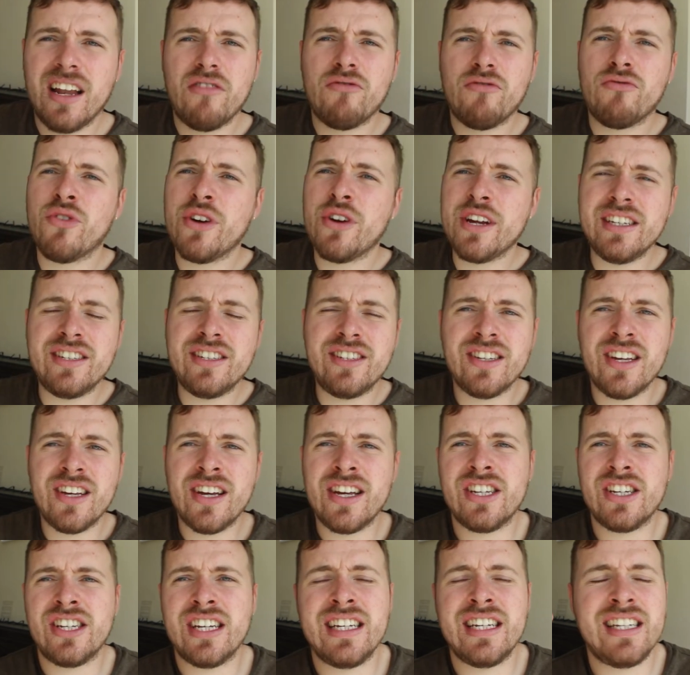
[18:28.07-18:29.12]

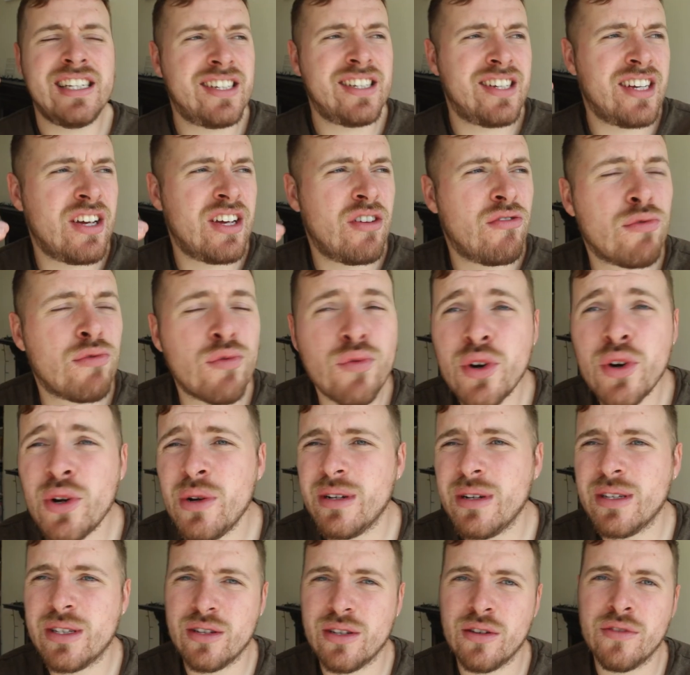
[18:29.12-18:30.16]
research into
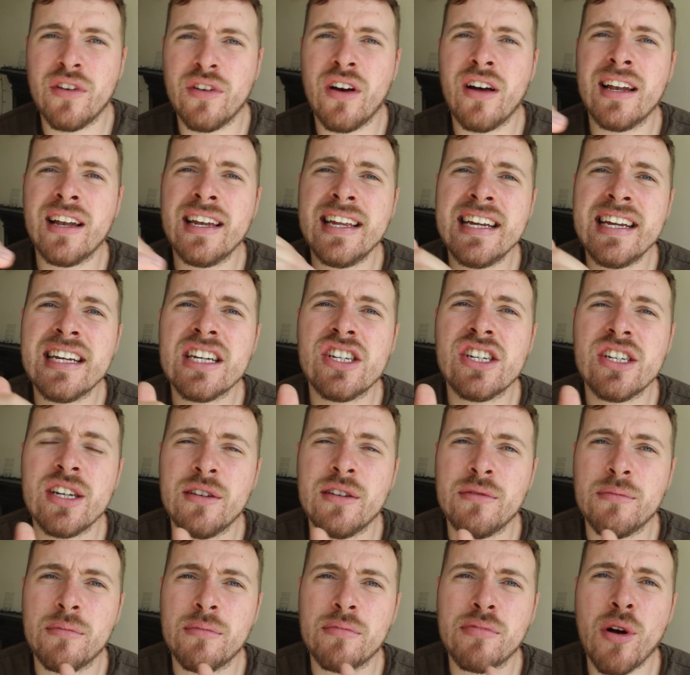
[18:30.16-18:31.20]
roots of our
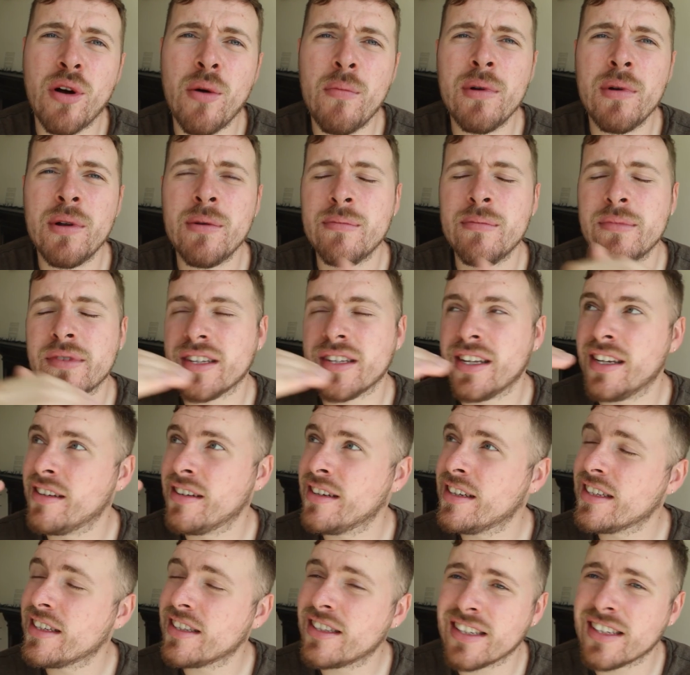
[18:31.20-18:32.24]
leadership problems
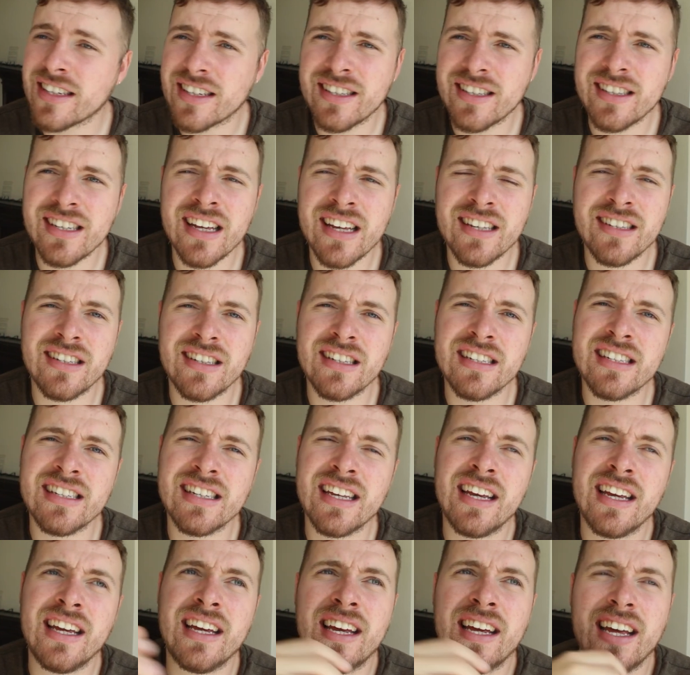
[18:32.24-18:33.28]
and successes.
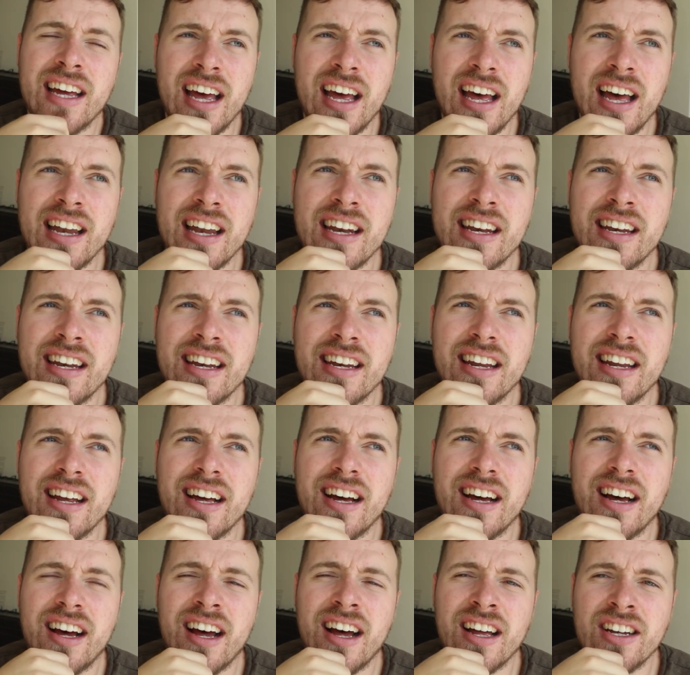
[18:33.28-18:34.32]
And
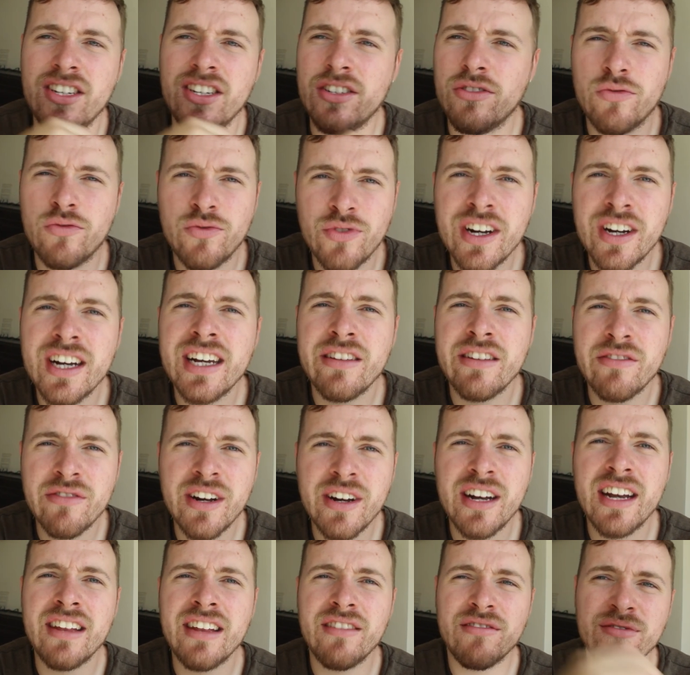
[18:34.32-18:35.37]
I just really,
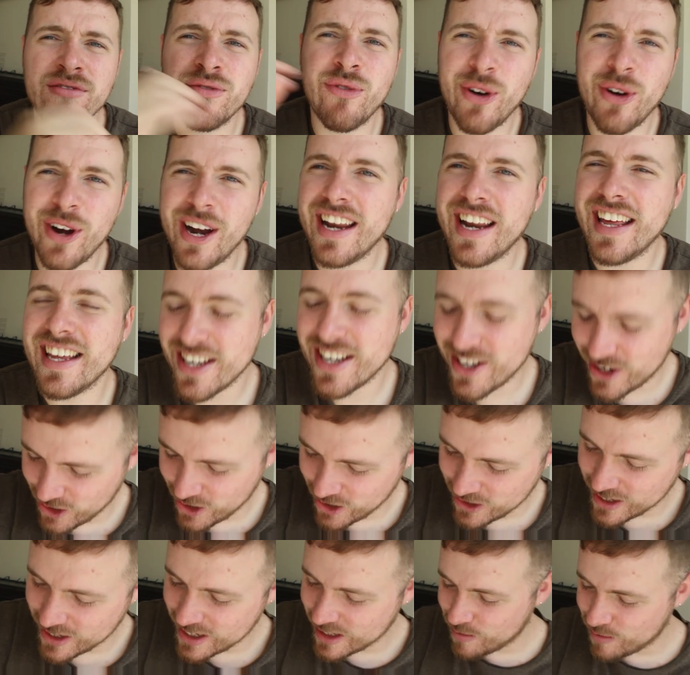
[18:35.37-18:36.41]
really, really
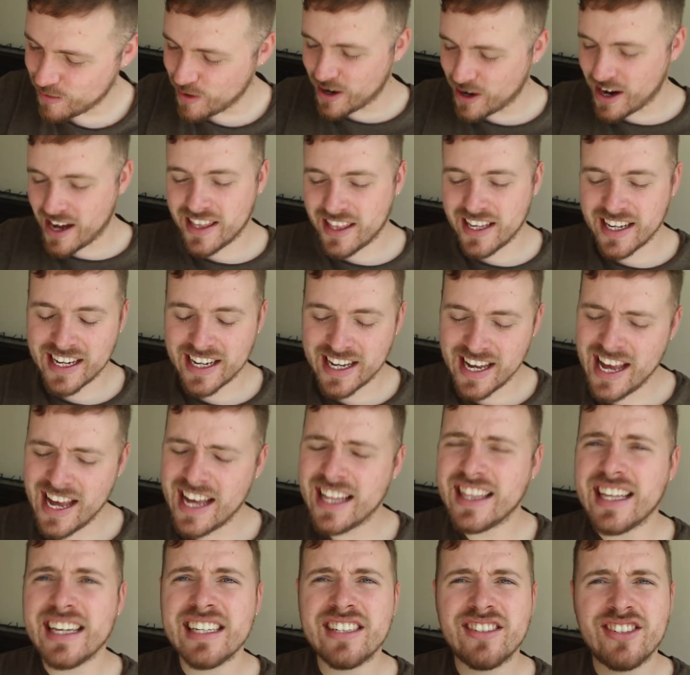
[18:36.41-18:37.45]
enjoyed this book. I think
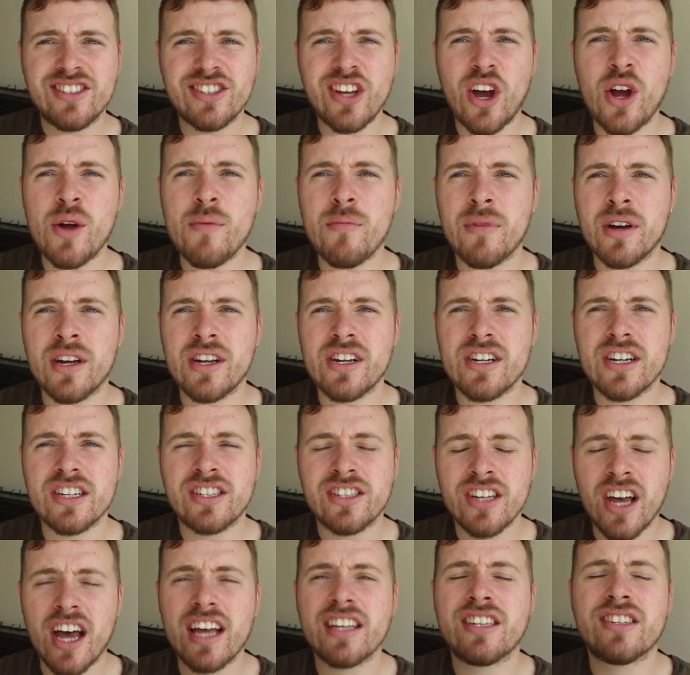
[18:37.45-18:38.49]
there's so much.
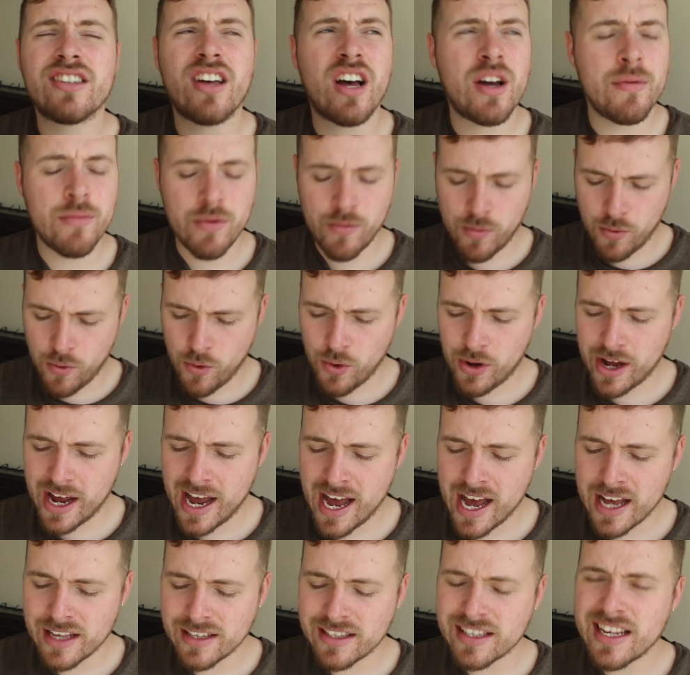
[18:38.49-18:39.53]
Simon Walker
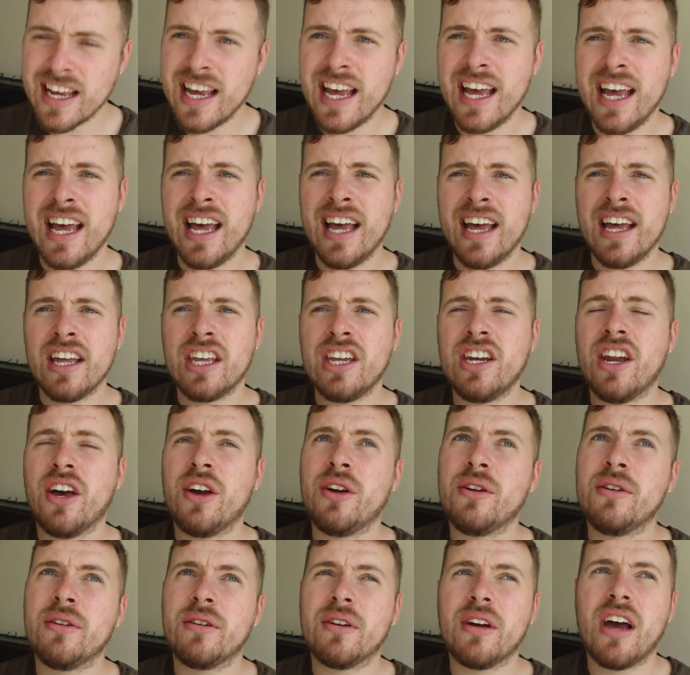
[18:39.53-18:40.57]
has, you
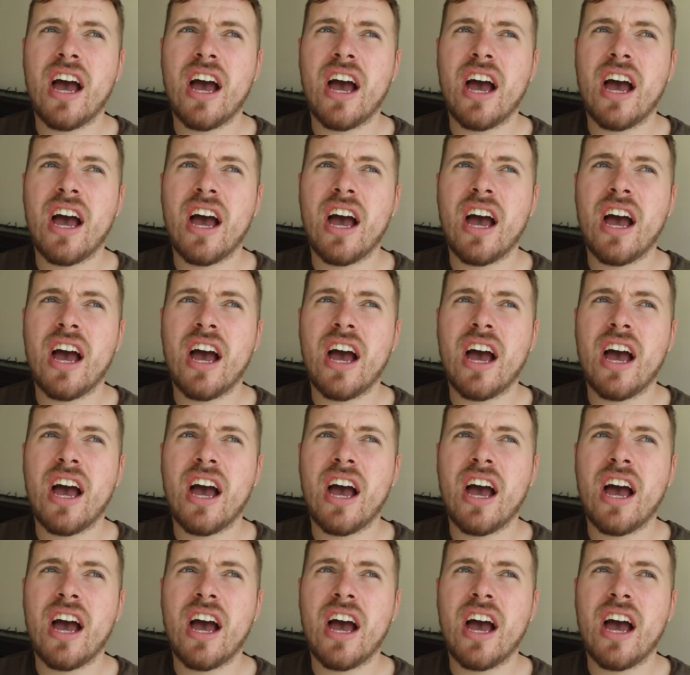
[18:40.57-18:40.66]
know,